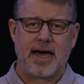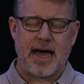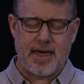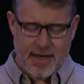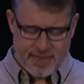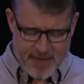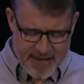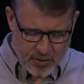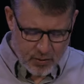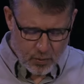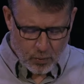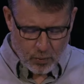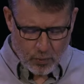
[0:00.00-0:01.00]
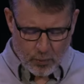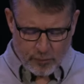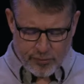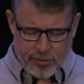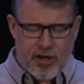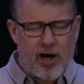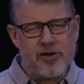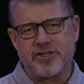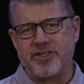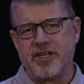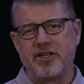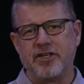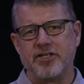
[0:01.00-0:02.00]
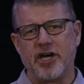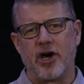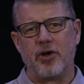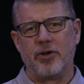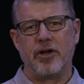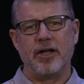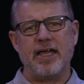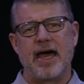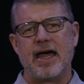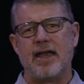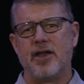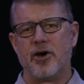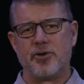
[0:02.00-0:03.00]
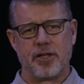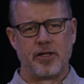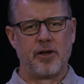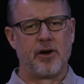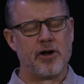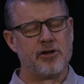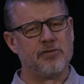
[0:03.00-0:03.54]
I, I think for those that don't yet know the Lord,